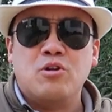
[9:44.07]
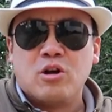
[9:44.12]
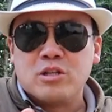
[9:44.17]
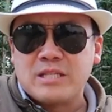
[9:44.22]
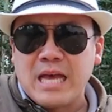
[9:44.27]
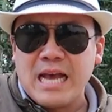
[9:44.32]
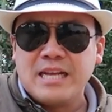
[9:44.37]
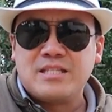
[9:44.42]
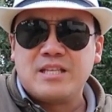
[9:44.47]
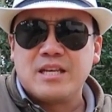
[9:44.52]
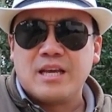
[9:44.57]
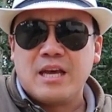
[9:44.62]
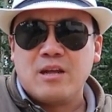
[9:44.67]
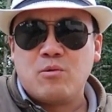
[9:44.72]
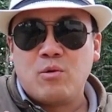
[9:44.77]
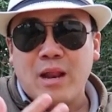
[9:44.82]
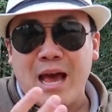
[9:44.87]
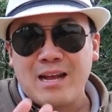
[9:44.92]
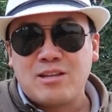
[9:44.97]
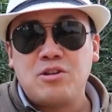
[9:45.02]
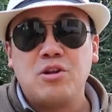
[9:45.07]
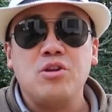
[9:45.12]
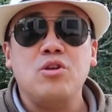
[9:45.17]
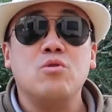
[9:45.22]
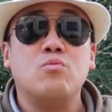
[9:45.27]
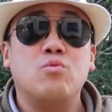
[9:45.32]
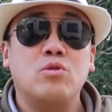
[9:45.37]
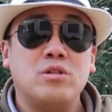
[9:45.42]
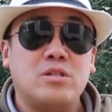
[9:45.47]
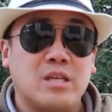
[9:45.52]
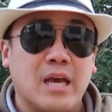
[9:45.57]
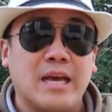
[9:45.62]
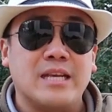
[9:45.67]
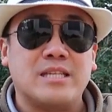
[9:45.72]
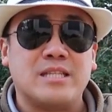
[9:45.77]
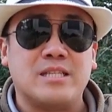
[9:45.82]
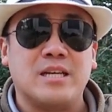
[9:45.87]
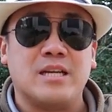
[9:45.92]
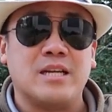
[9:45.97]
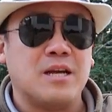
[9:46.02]
not tasting it. Well, actually you would
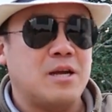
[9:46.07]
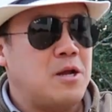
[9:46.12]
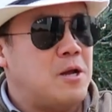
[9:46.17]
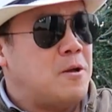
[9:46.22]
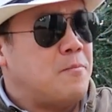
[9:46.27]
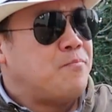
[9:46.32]
taste it.